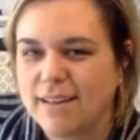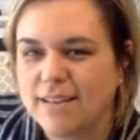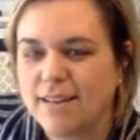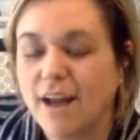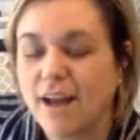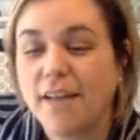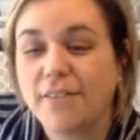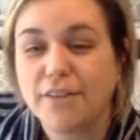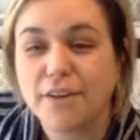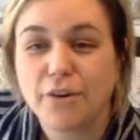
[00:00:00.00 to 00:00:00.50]

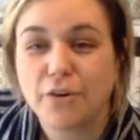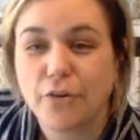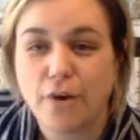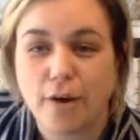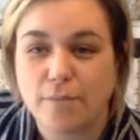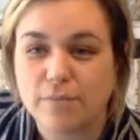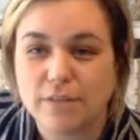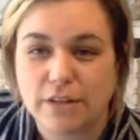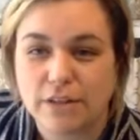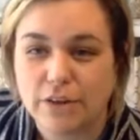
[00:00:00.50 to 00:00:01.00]
not the
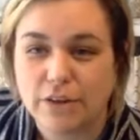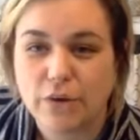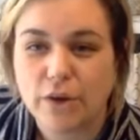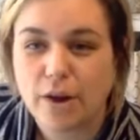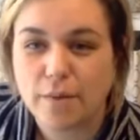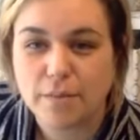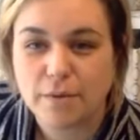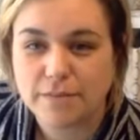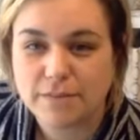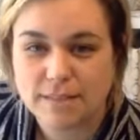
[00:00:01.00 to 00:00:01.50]
creme de la
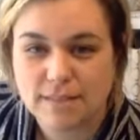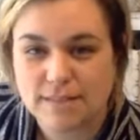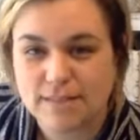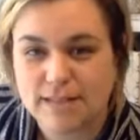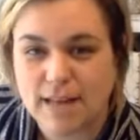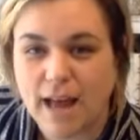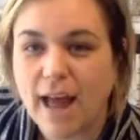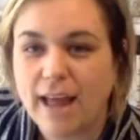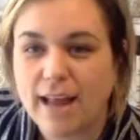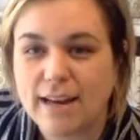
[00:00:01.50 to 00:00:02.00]
creme of
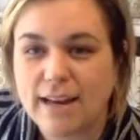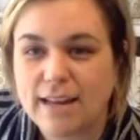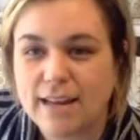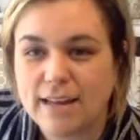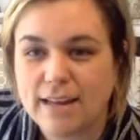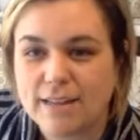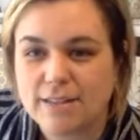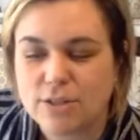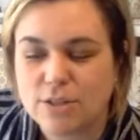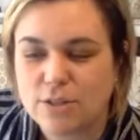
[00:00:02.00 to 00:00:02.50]

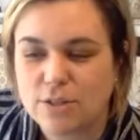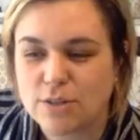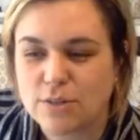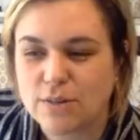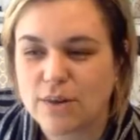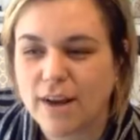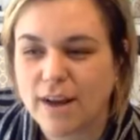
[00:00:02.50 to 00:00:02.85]
society to